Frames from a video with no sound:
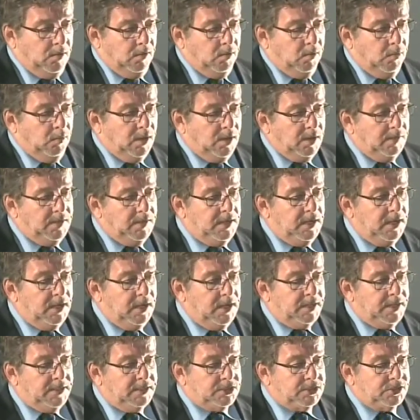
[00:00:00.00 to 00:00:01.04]
One of the
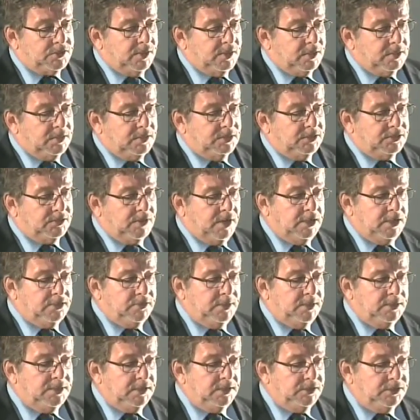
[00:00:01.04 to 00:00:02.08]
hardest struggles
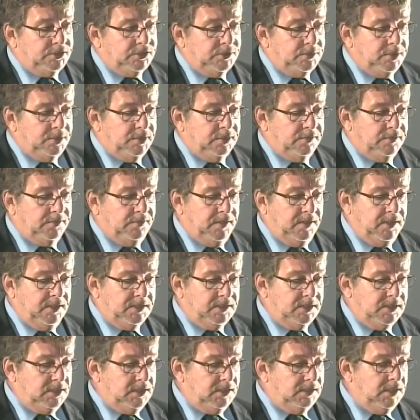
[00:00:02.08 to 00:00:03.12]
graduating students
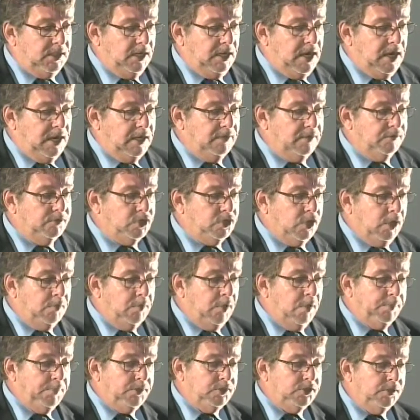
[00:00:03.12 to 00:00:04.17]
face is the lack of job
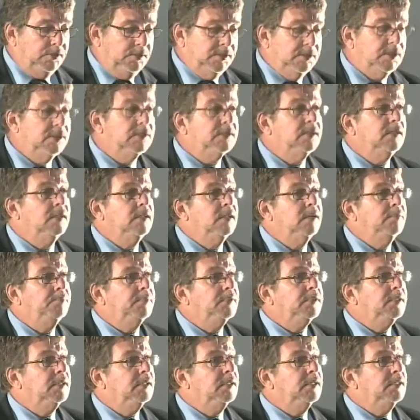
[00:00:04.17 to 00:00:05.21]
opportunities in their
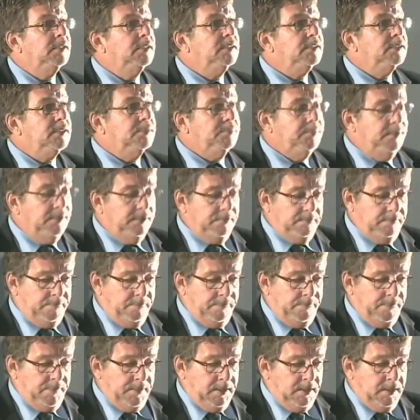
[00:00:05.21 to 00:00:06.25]
particular discipline.
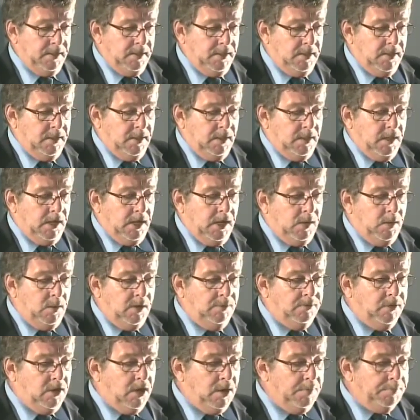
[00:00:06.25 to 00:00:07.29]

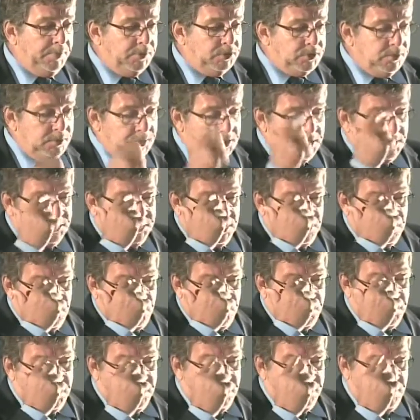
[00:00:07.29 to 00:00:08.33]
However, opportunities are
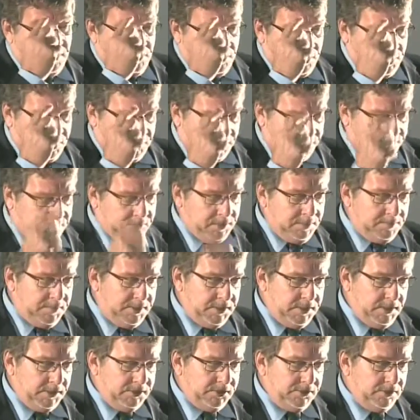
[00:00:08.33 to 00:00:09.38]
growing in the local film
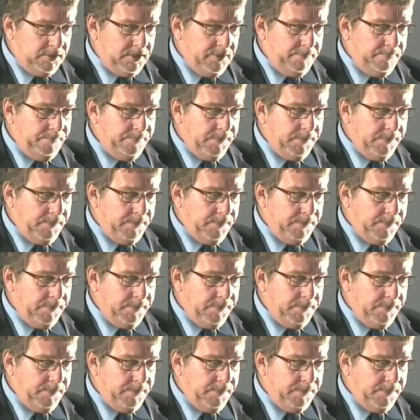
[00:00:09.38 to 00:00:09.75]
industry.